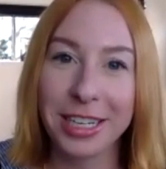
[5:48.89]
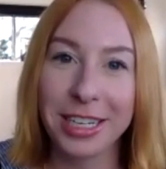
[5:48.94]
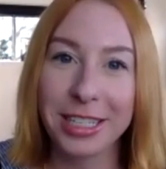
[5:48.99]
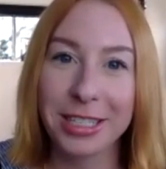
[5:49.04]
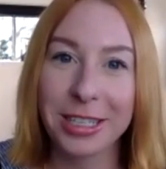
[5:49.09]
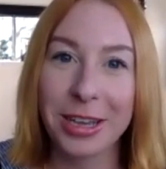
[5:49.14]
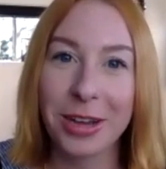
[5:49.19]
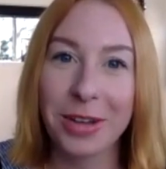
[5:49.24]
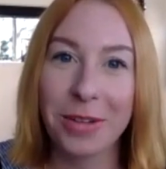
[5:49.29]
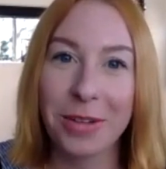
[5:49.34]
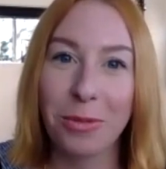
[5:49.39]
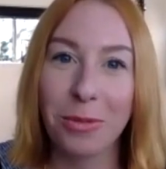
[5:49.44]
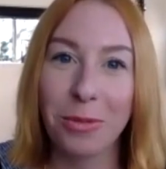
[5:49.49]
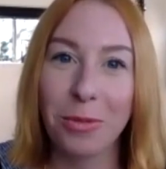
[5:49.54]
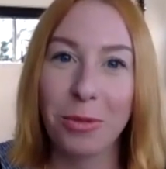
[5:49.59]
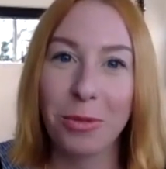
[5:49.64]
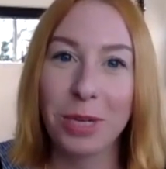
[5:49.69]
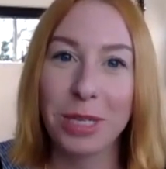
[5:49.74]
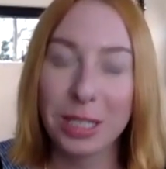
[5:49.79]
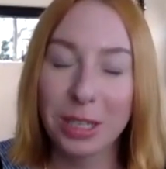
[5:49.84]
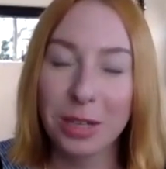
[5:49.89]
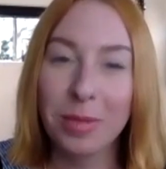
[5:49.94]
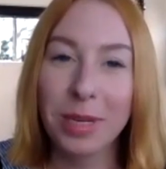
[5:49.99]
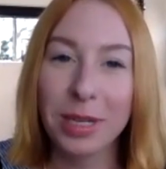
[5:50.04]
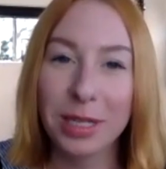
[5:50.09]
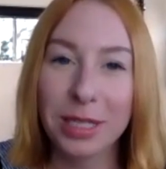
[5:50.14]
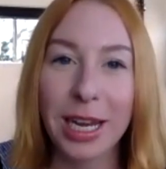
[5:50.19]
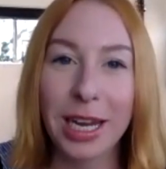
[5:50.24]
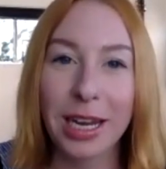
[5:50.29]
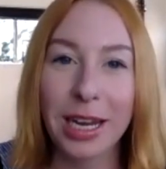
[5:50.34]
so we still
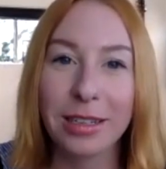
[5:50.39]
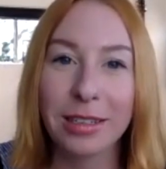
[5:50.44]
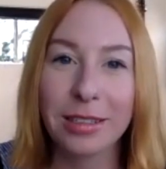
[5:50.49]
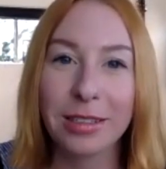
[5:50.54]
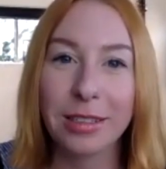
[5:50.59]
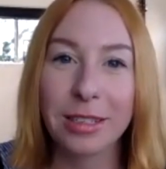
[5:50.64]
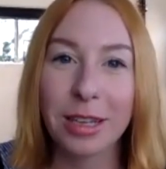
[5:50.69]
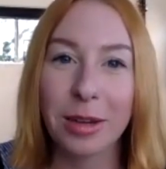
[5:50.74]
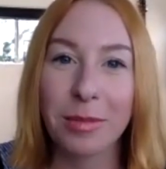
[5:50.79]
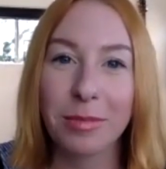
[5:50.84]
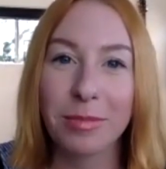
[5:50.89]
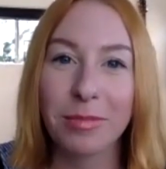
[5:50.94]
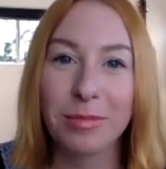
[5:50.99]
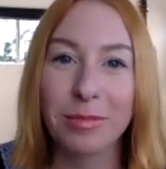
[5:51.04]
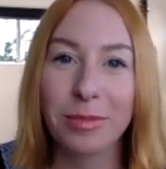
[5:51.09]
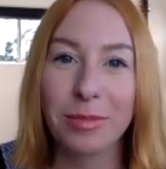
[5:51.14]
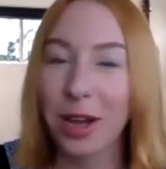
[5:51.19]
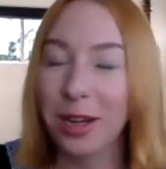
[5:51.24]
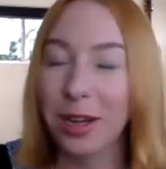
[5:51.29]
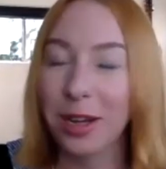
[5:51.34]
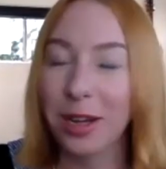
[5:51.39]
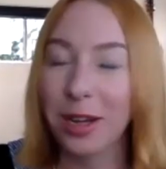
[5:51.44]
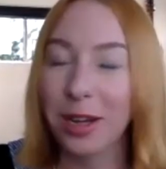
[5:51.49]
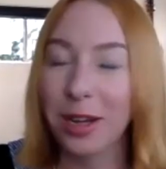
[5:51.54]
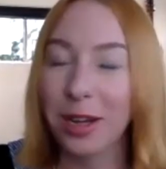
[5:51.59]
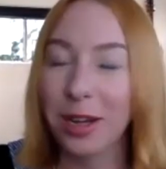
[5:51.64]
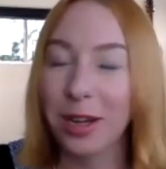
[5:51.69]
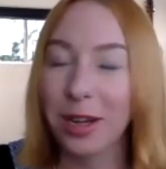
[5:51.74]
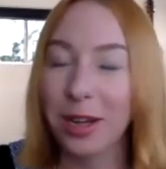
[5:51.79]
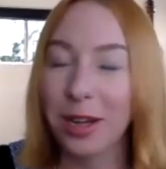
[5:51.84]
maintain some contact
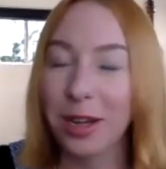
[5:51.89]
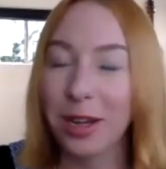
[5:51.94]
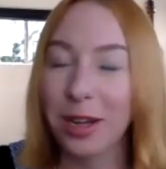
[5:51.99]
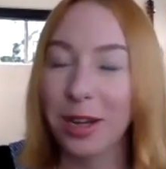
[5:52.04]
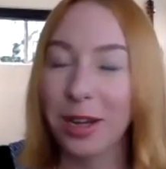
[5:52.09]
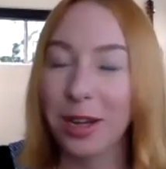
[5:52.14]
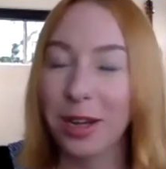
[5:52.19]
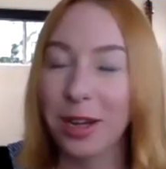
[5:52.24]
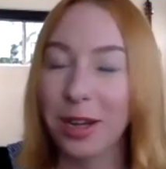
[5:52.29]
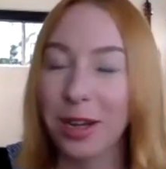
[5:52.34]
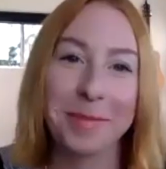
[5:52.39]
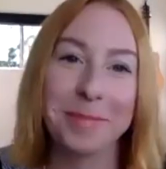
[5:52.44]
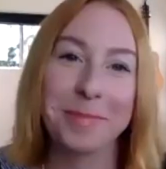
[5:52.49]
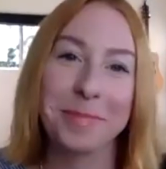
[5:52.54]
and friendship there. Yeah.